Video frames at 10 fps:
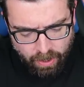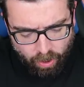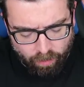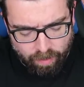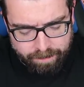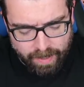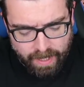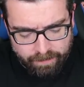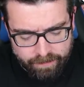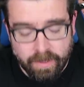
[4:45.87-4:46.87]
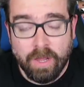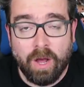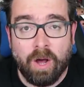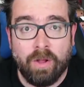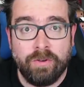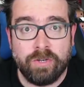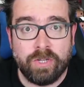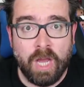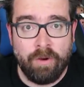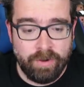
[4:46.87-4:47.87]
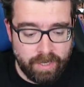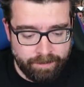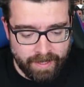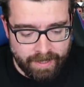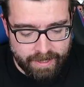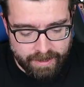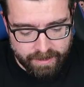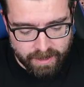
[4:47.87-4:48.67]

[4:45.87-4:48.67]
or above on current ability.